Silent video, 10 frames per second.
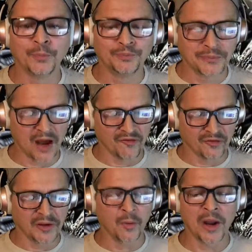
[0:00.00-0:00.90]

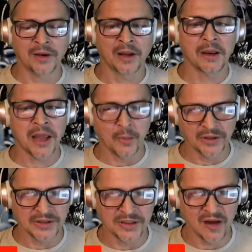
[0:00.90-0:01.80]
Definitely waiting. Can't wait
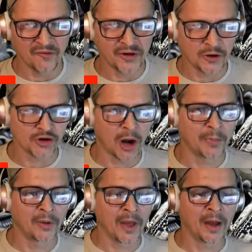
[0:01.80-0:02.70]
to see that video drop
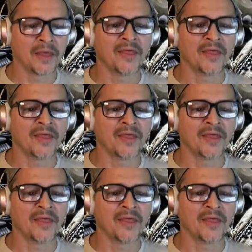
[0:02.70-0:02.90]
on that.